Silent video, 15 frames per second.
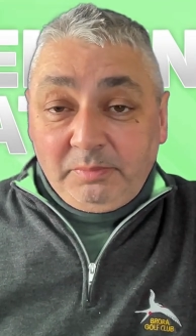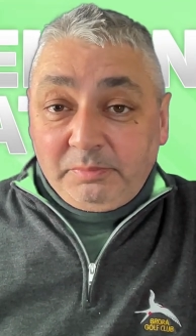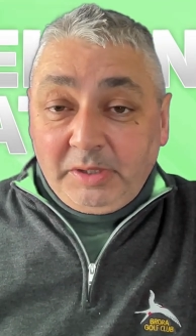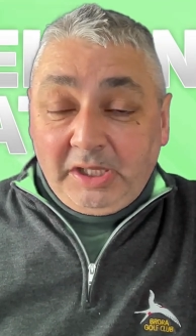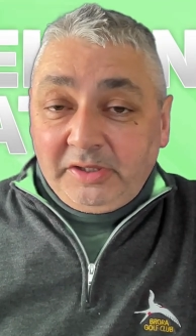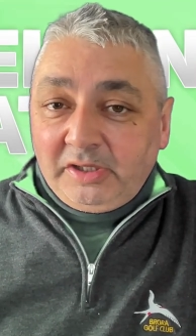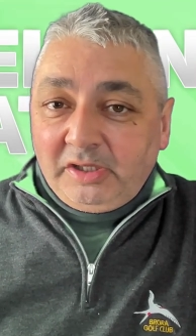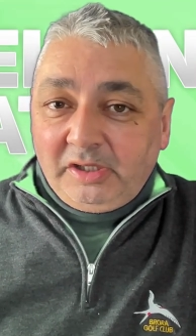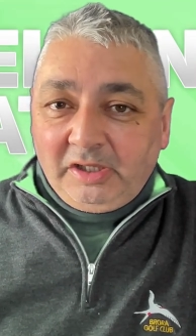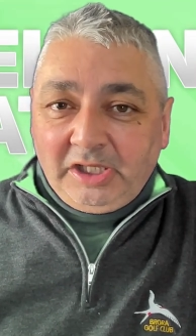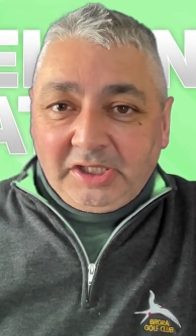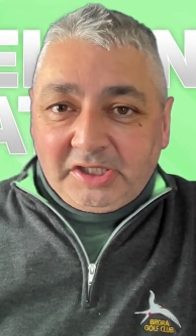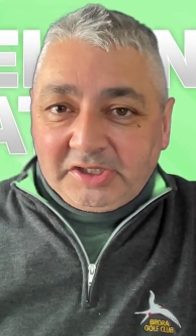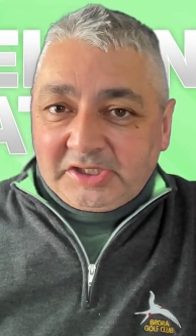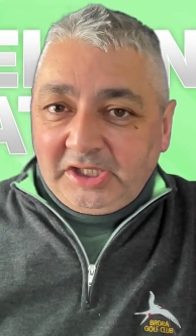But
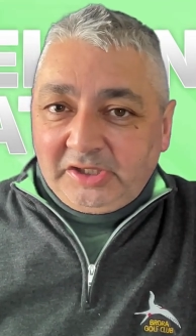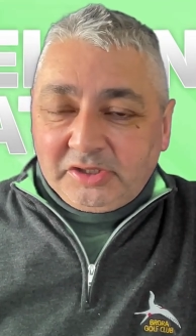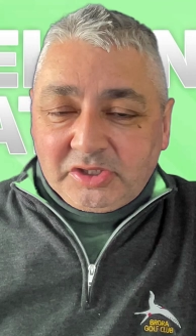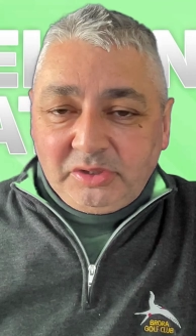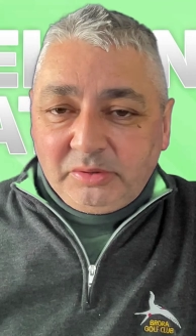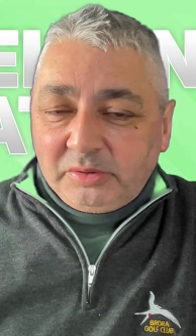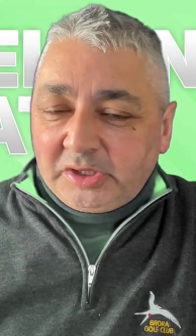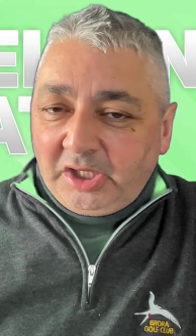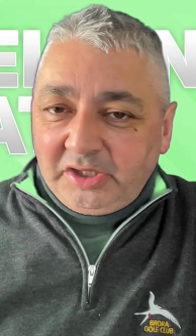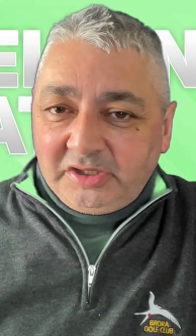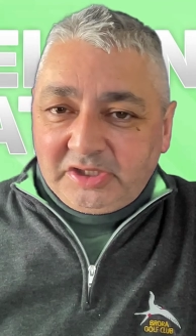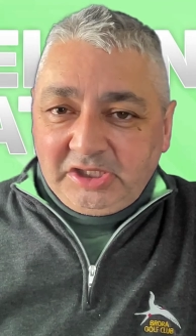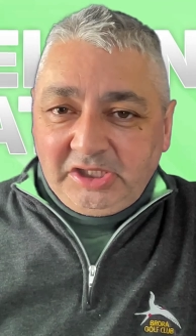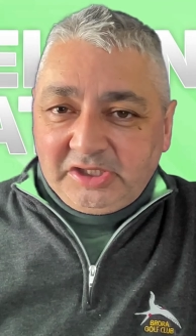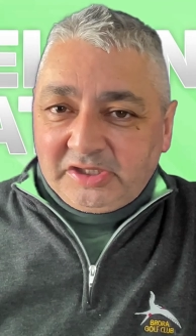like I say, there's no
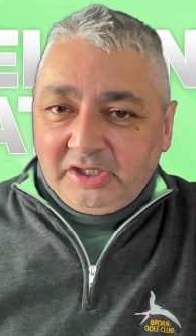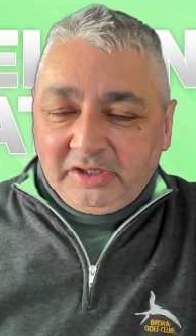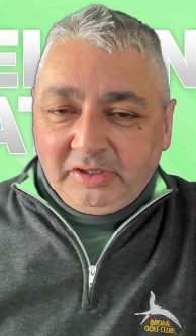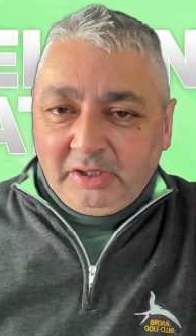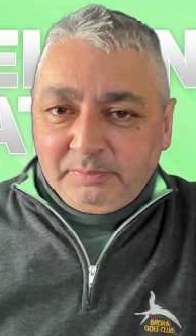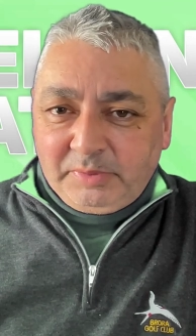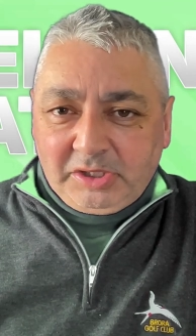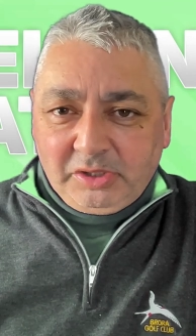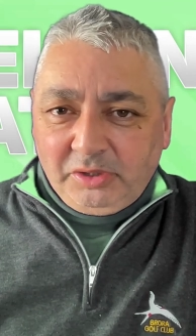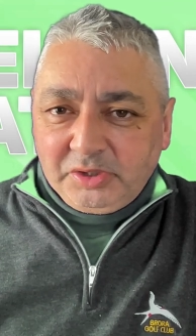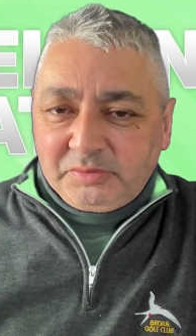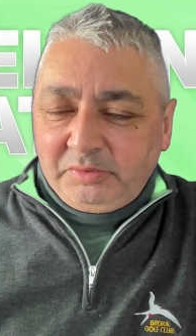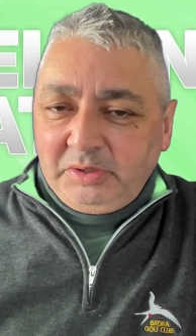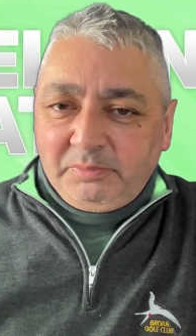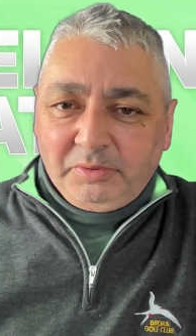guarantees that
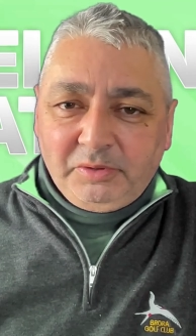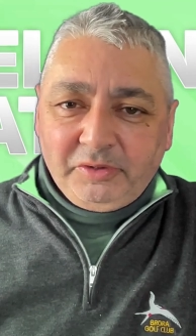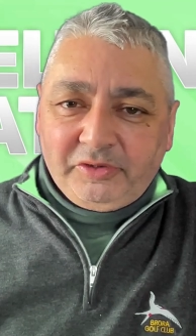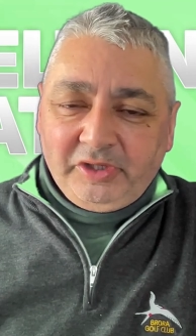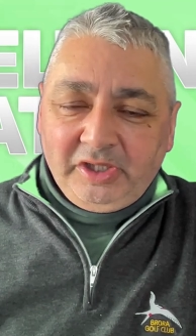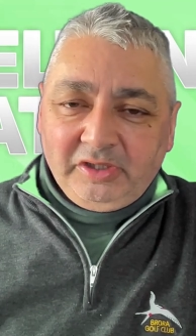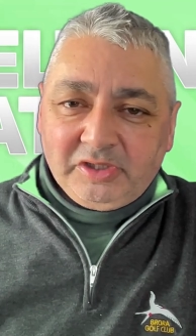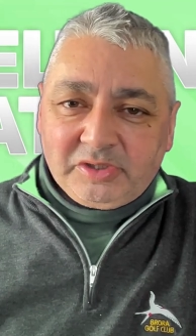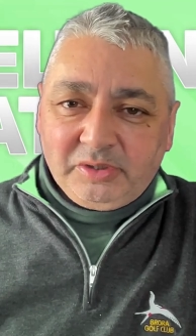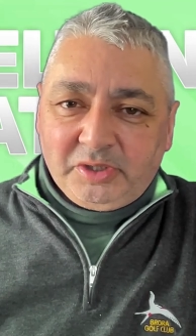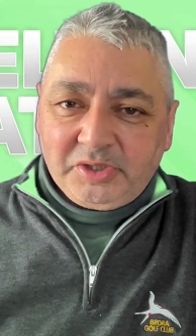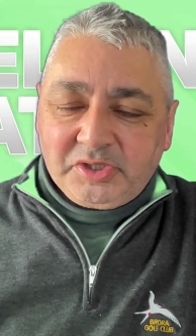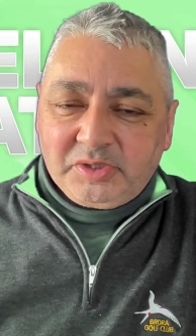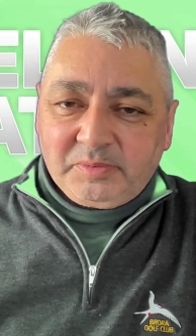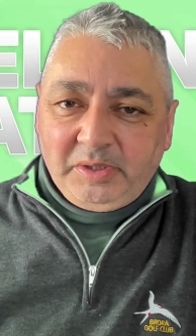because we both think this
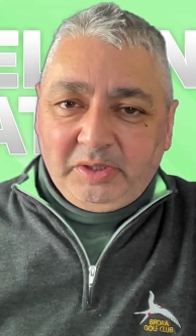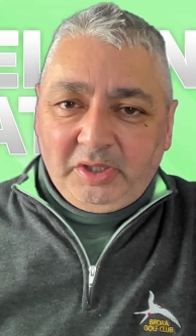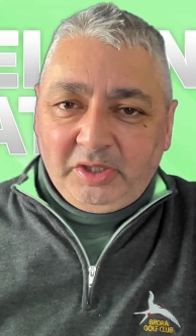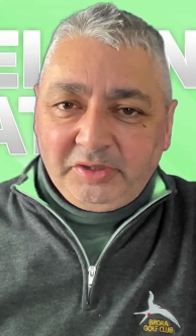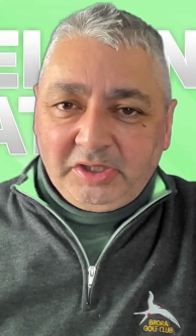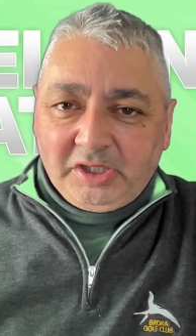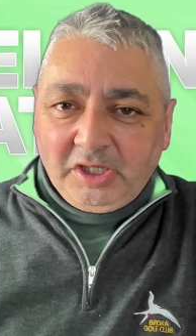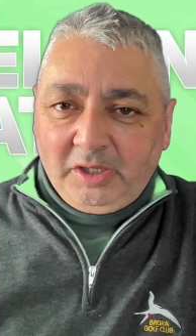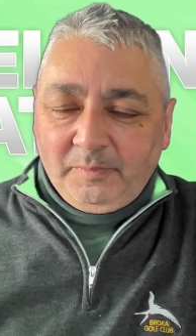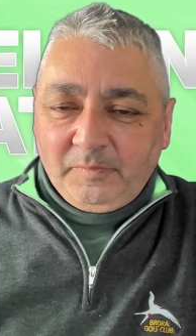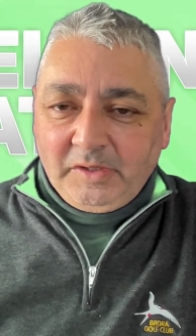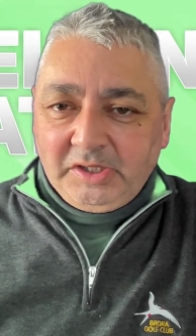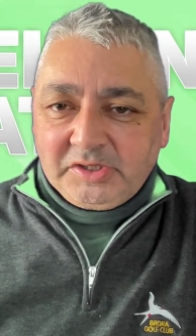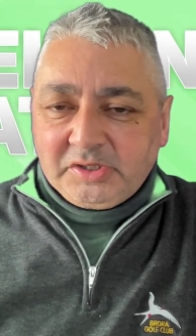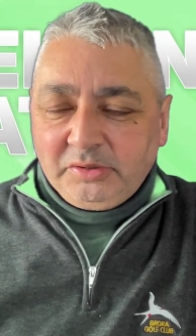horse is well handicapped,
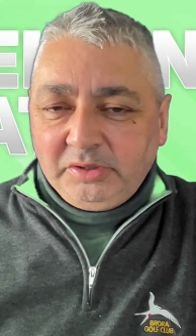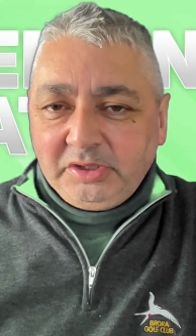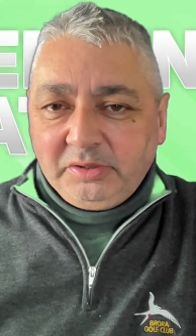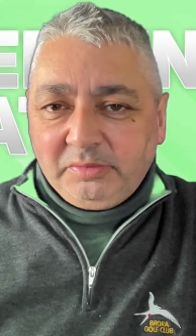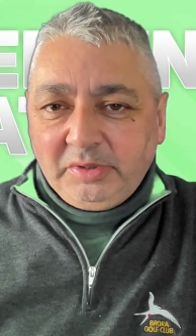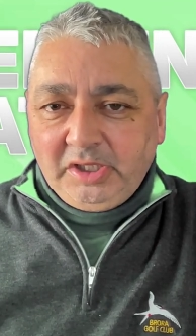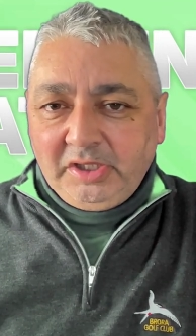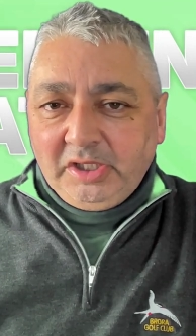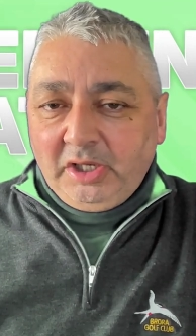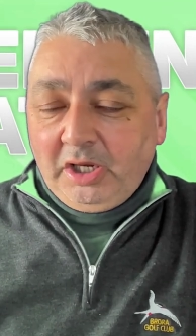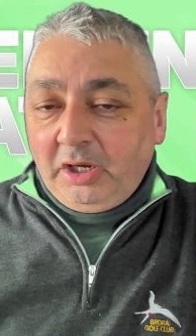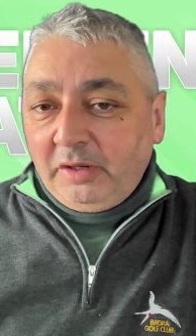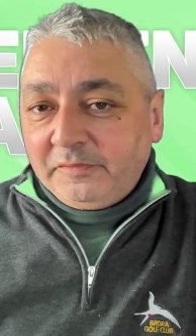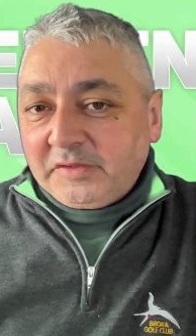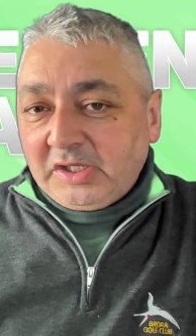that it's going to win. Now, I
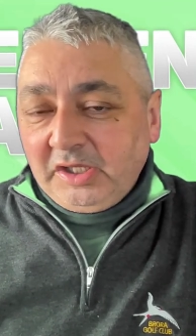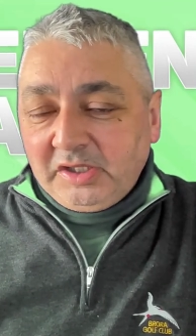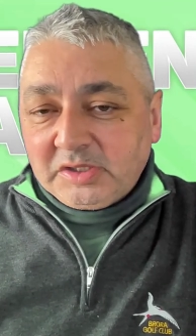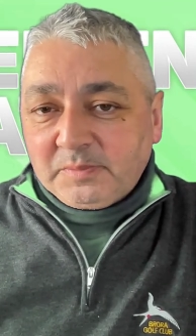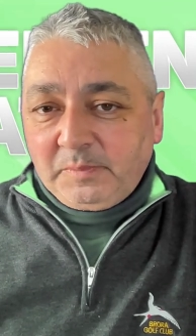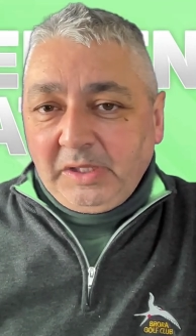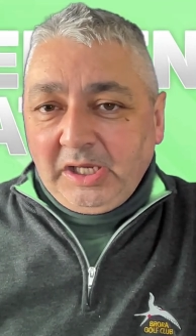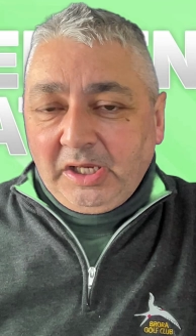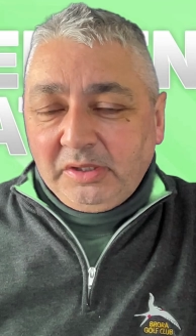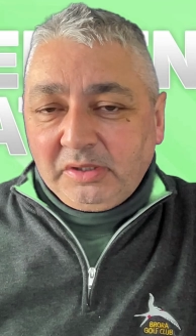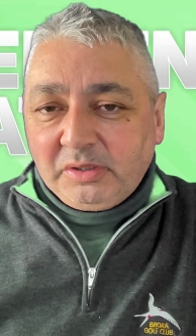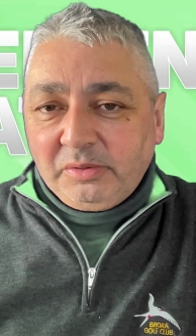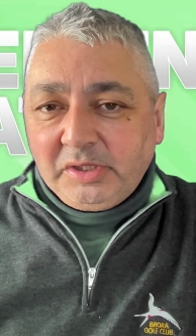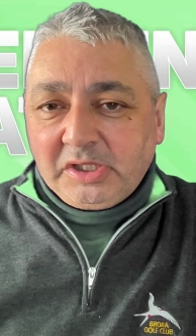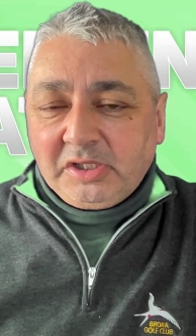have to get this bet out
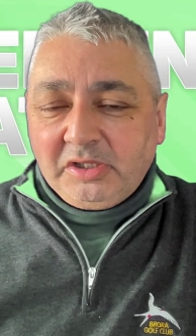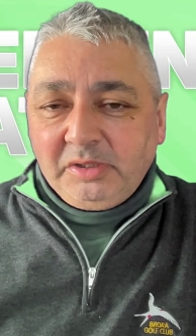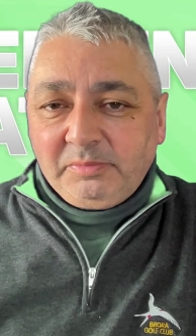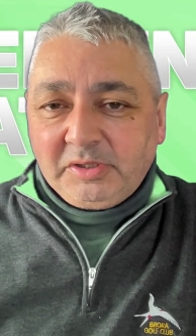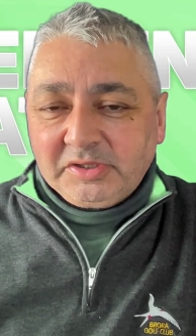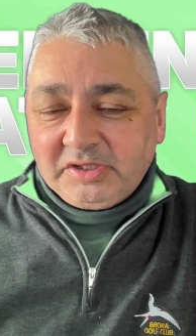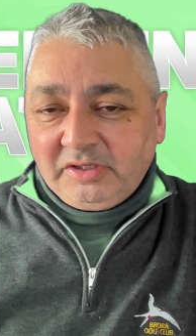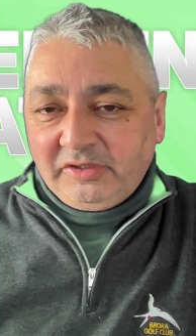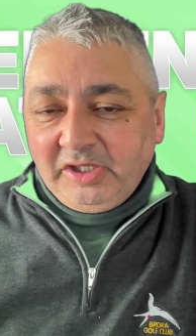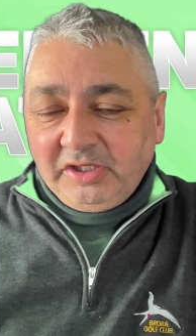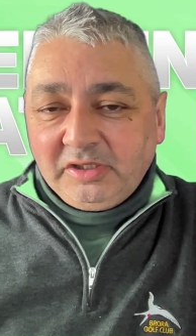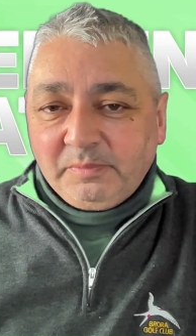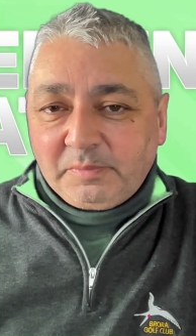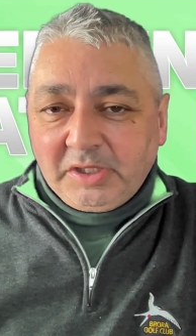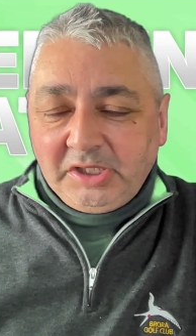quickly because I think
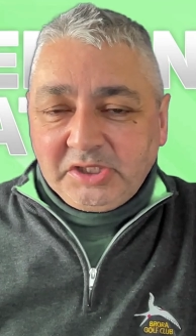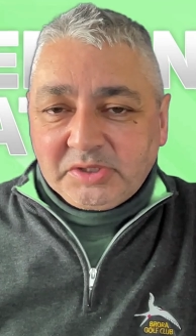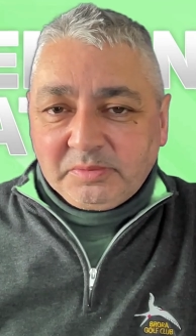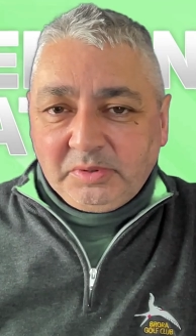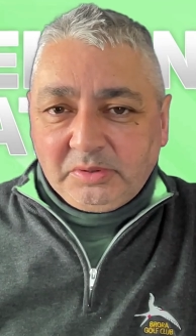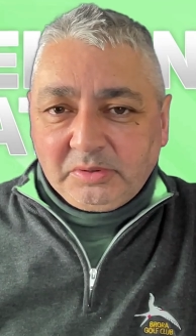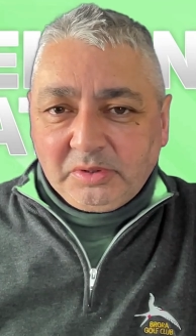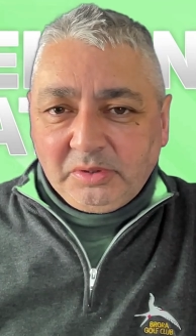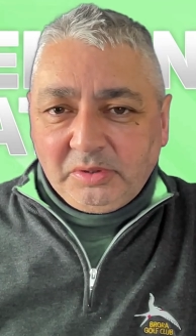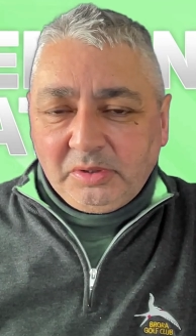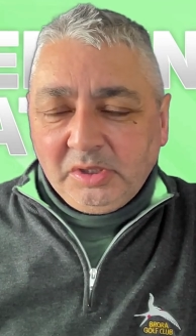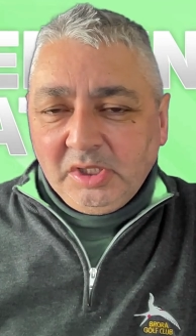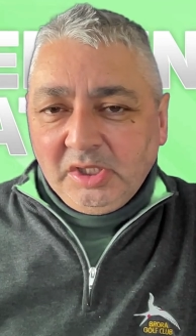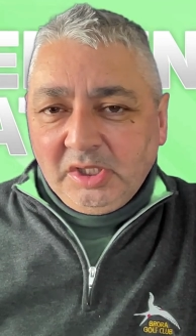the price will go.